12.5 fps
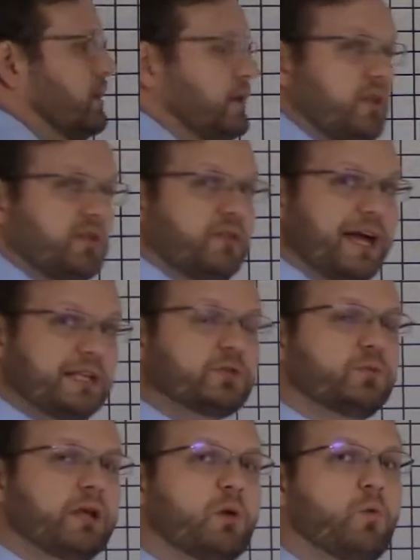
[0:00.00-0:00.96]
That's
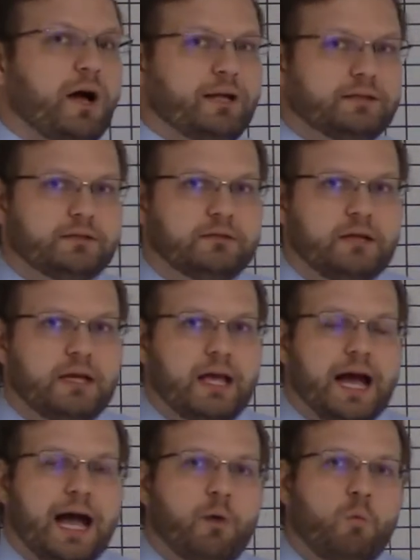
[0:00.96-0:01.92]
what I want.
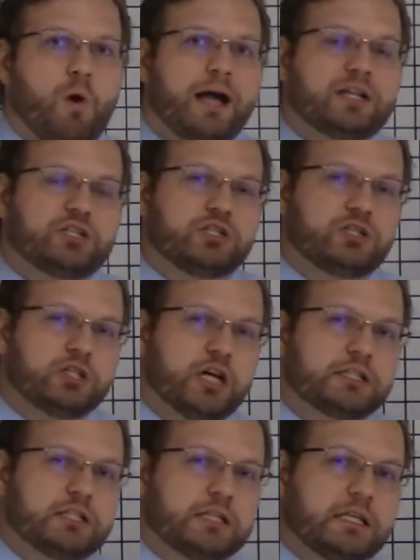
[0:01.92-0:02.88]
I want
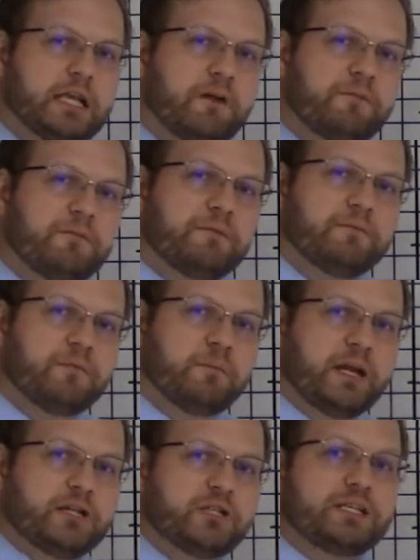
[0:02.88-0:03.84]
just enough
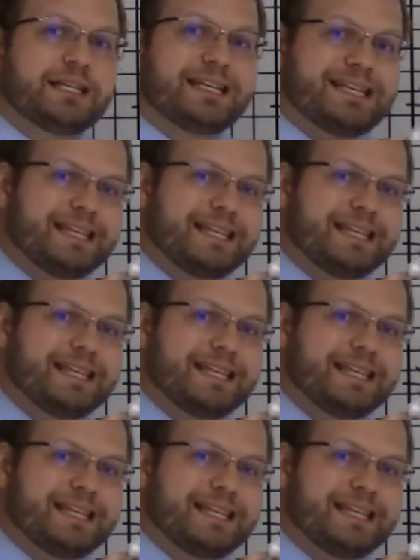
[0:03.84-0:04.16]
information to